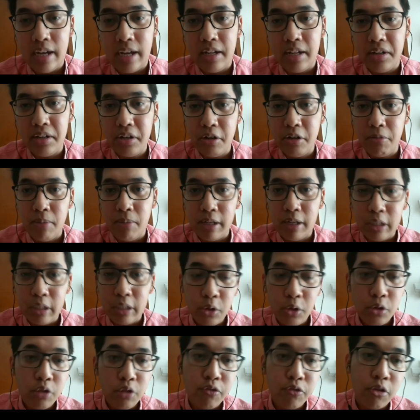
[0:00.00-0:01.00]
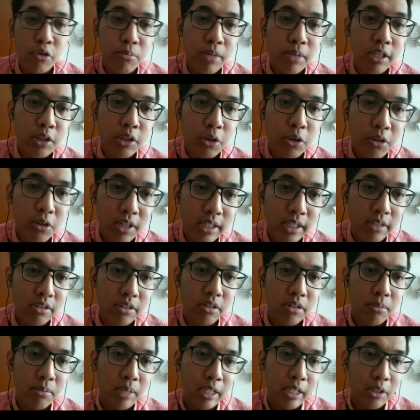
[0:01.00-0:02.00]
learn but also from my
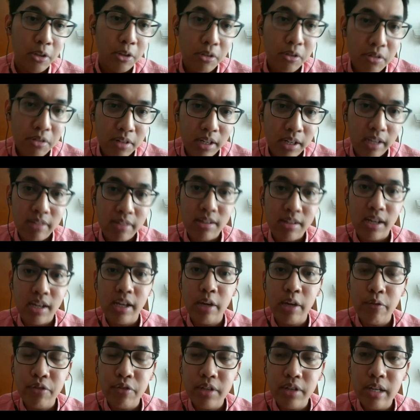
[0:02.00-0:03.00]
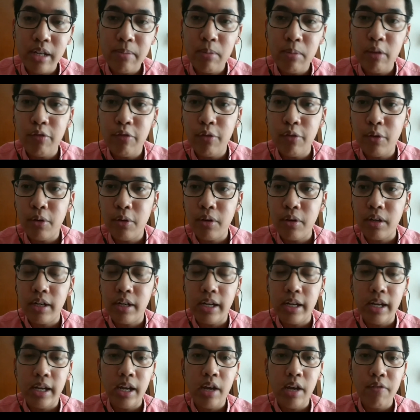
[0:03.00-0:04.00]
colleagues because as i have said before
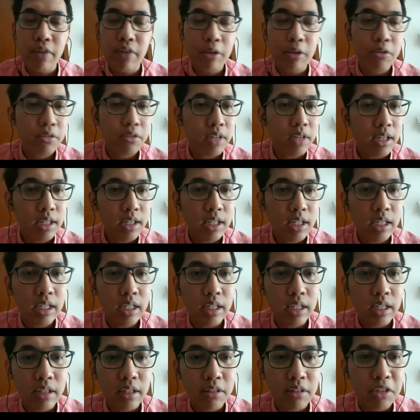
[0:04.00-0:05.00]
they have outstanding uh,